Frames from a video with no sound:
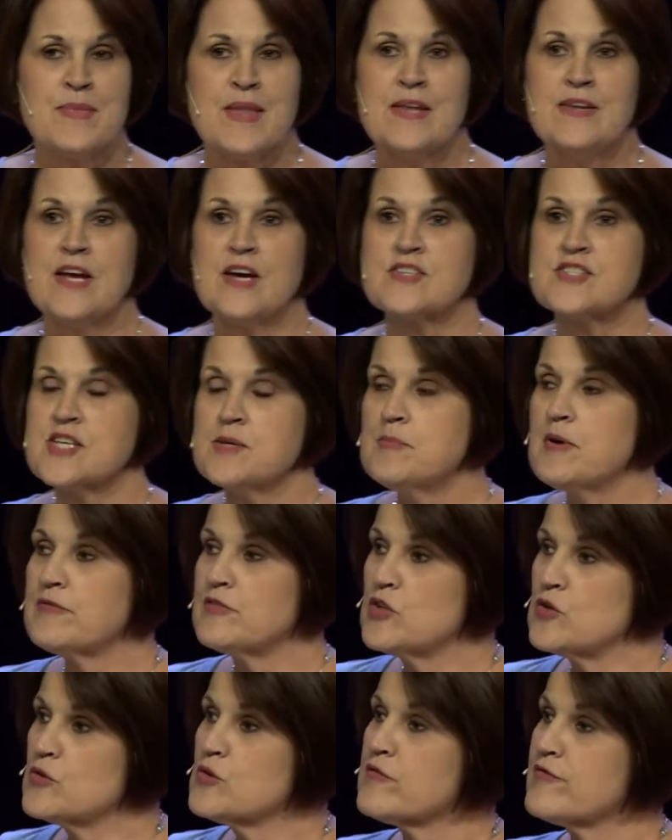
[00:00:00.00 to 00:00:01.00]
Now, some of
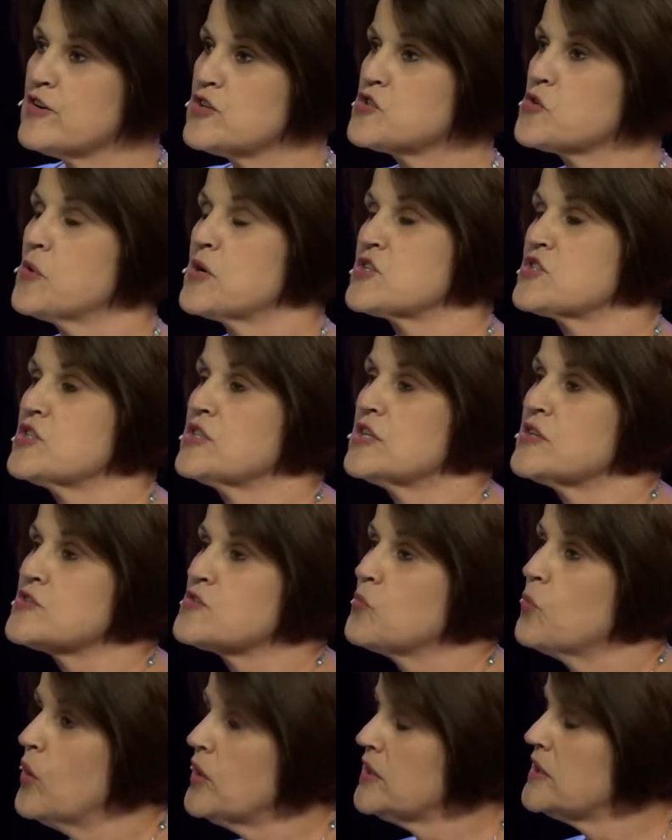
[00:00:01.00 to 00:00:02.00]
you, your first question
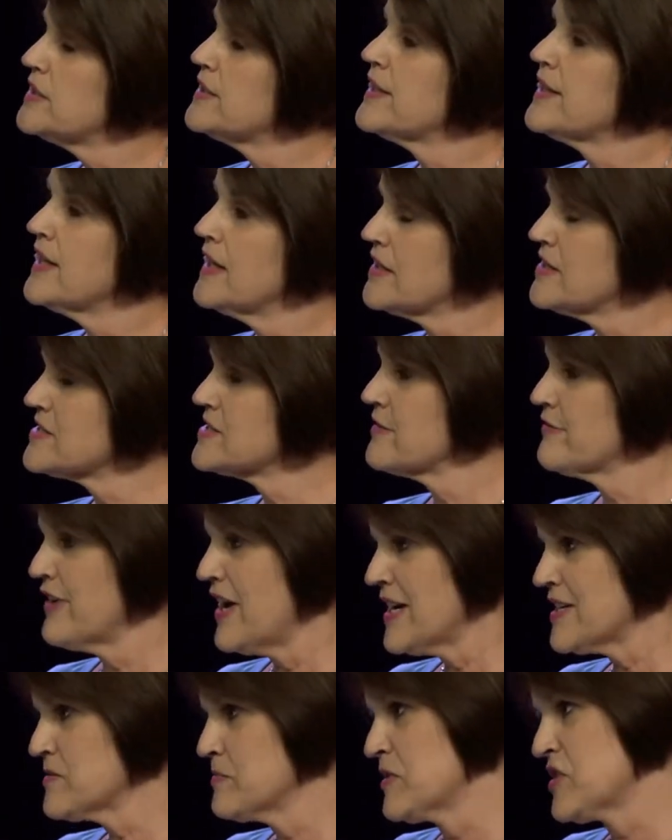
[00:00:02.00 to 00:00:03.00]
is what in the heck is a
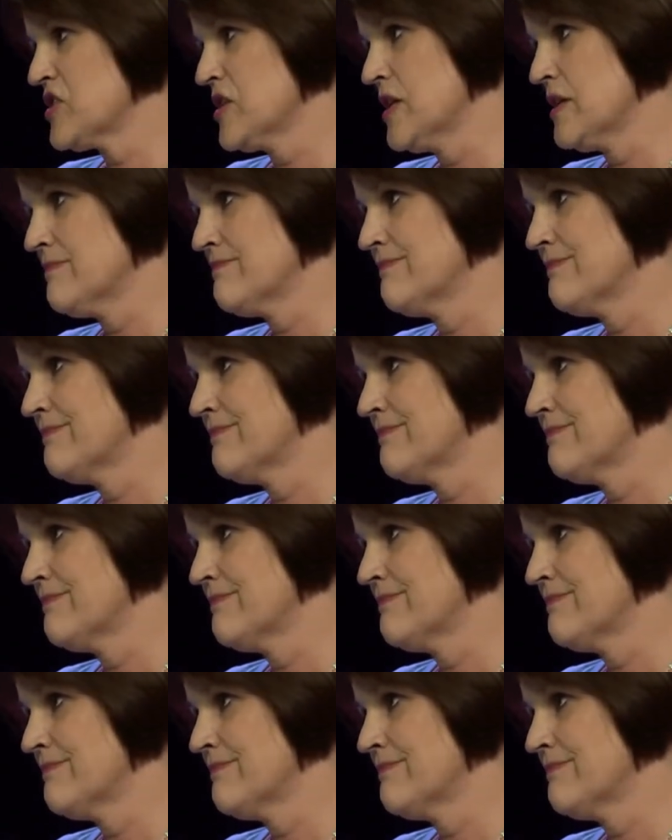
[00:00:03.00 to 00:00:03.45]
fax machine?